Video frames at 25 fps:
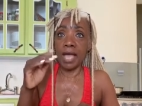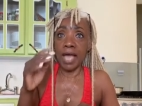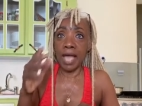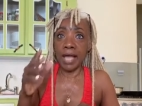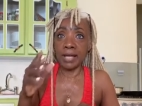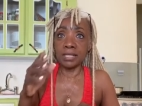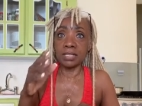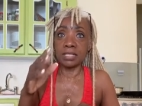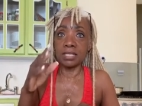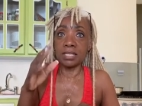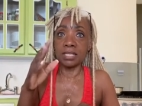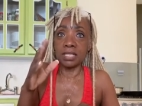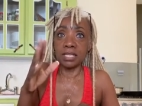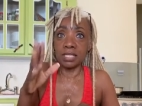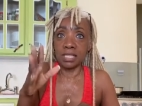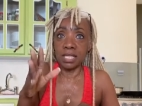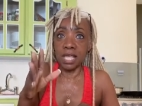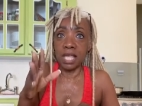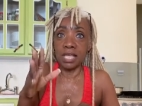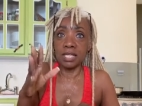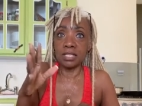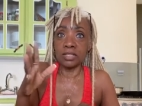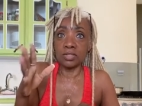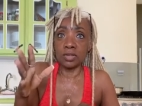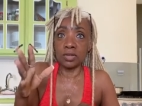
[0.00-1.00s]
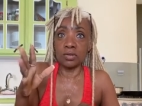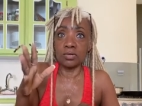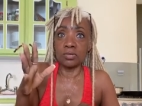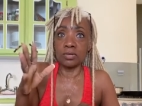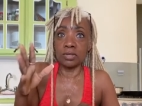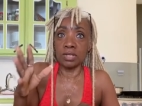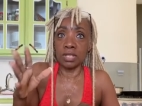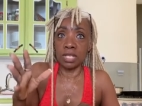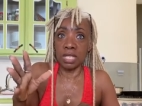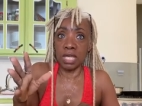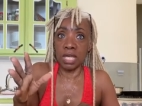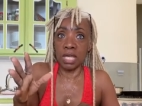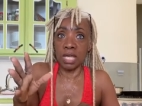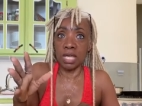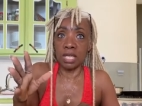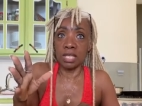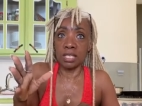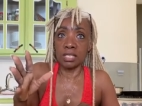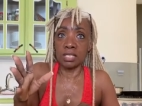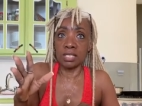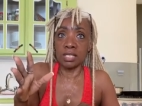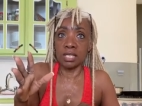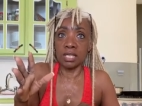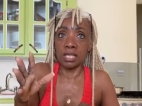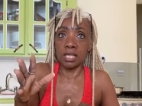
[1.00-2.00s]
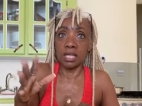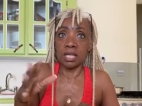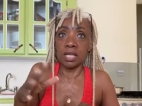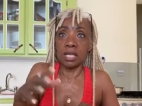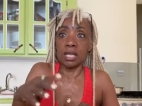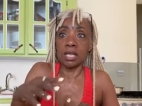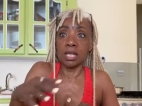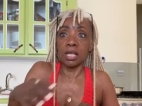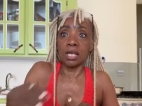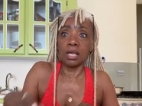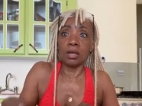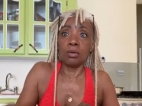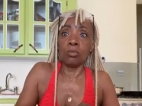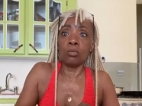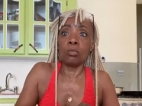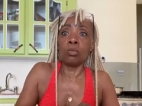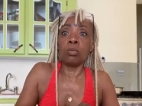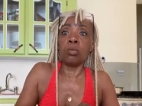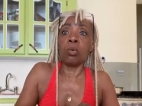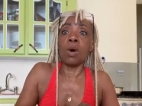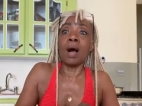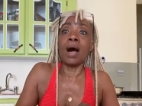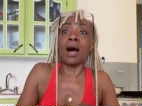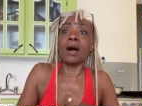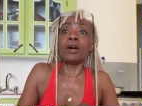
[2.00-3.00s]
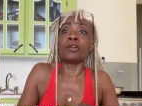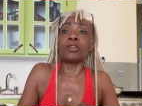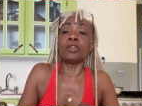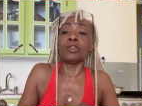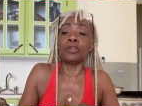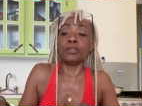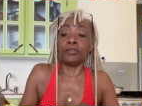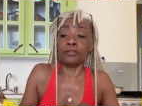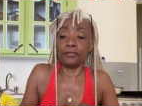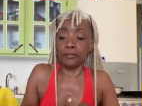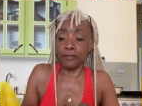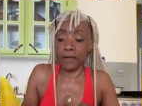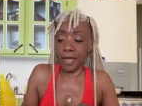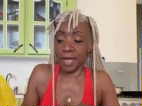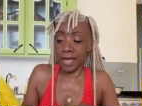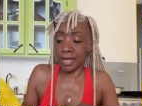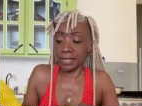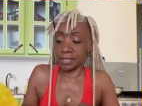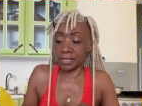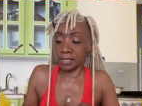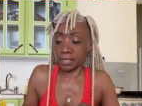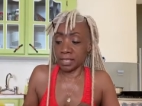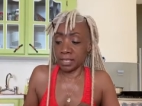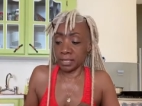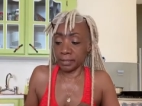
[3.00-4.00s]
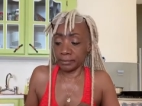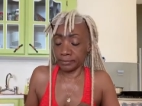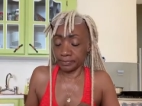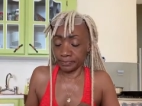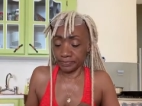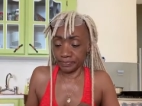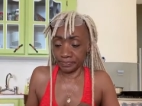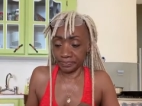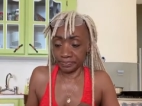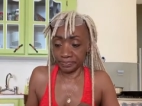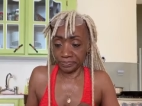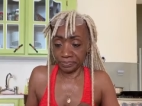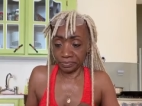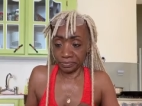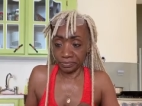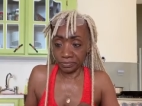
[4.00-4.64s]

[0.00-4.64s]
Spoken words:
tension and stuff, is to laugh. Laughter really does help.